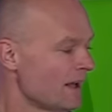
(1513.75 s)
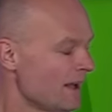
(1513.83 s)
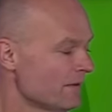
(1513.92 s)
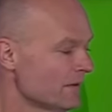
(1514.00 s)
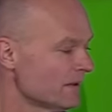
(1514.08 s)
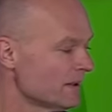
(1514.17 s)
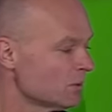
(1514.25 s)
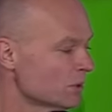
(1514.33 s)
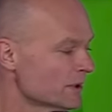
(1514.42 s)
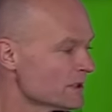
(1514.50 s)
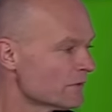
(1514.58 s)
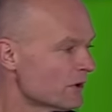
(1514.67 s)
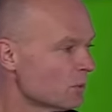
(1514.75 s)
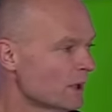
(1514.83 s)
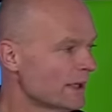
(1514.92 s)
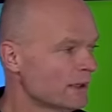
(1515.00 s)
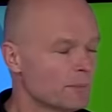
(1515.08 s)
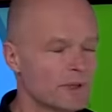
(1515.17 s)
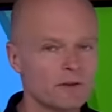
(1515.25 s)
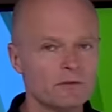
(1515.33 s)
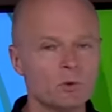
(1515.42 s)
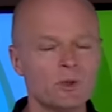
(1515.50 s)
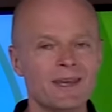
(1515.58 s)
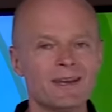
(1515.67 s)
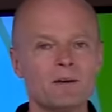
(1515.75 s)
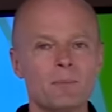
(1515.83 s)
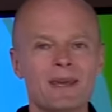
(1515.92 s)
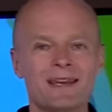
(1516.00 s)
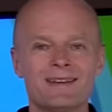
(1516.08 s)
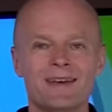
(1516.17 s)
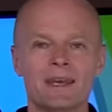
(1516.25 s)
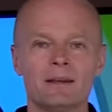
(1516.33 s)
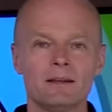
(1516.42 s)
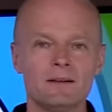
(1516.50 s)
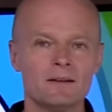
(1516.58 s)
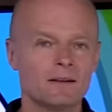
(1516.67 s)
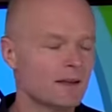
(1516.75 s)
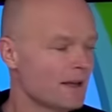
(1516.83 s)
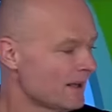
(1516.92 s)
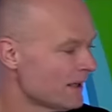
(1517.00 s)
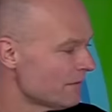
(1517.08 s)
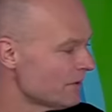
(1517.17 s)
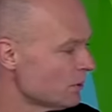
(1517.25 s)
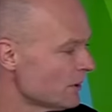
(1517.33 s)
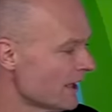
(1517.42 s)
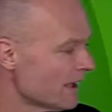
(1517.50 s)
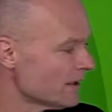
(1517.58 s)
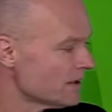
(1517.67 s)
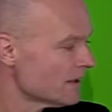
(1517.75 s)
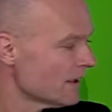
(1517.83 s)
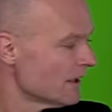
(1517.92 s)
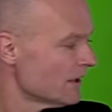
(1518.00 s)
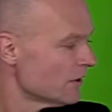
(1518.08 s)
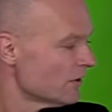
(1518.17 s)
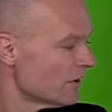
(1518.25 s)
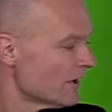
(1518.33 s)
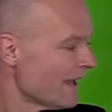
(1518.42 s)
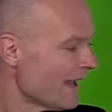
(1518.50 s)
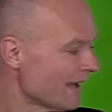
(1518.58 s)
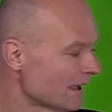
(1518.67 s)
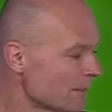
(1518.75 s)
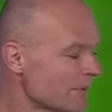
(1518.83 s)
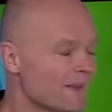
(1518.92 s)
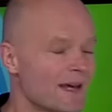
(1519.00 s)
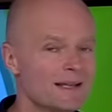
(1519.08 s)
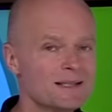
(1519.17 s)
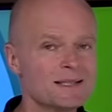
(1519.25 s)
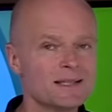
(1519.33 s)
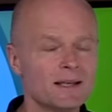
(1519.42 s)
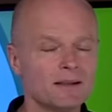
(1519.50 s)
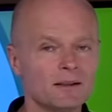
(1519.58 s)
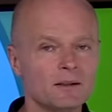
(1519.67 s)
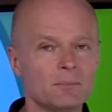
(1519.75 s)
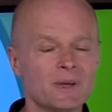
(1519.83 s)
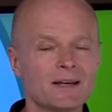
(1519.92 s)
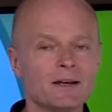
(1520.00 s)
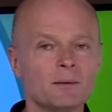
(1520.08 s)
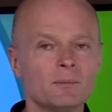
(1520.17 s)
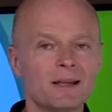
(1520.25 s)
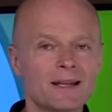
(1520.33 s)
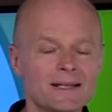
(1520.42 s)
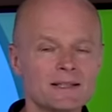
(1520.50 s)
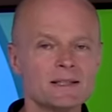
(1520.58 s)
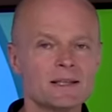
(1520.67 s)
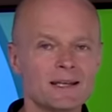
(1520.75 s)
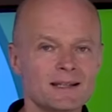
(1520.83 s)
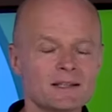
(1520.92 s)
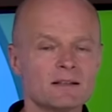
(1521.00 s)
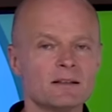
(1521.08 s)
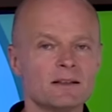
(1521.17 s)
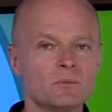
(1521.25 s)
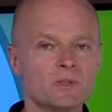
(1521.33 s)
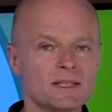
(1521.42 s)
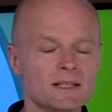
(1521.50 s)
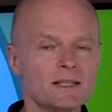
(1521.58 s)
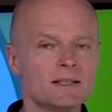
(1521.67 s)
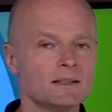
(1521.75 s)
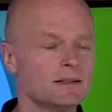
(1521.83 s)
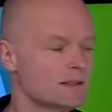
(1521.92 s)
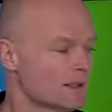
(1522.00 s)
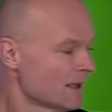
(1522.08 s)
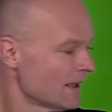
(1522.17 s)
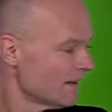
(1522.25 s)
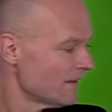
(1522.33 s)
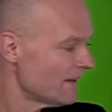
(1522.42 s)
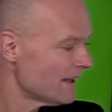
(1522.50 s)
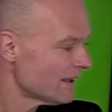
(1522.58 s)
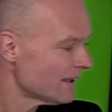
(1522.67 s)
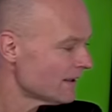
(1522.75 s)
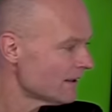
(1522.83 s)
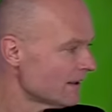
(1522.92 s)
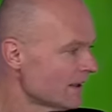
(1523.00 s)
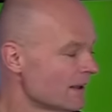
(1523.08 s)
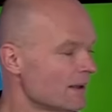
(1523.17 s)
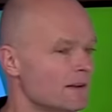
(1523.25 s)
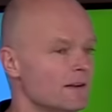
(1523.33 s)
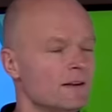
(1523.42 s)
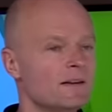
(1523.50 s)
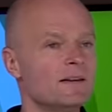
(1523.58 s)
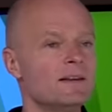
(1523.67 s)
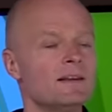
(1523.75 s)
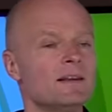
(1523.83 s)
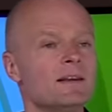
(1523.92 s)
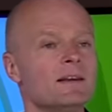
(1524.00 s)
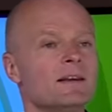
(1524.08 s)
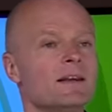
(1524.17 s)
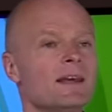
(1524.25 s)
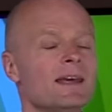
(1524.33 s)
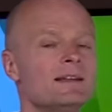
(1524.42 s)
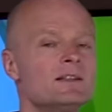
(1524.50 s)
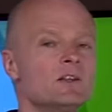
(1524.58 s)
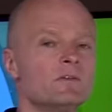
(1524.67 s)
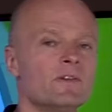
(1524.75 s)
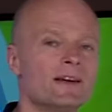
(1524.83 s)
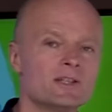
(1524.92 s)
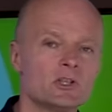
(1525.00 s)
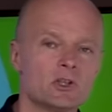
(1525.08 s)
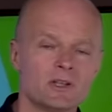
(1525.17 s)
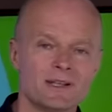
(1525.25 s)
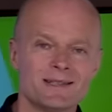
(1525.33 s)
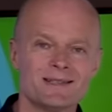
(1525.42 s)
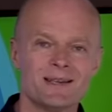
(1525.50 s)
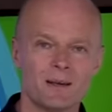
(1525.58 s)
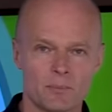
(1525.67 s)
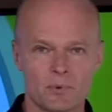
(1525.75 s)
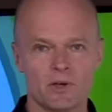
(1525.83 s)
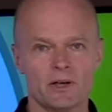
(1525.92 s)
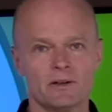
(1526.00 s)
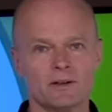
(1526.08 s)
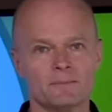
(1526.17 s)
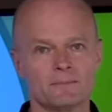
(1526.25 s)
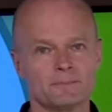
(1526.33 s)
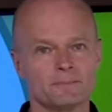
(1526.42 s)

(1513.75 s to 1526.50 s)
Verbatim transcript: Everything works for a while, but if you can't maintain it and if you can't help that cell become less insulin resistant, then the intervention is temporary.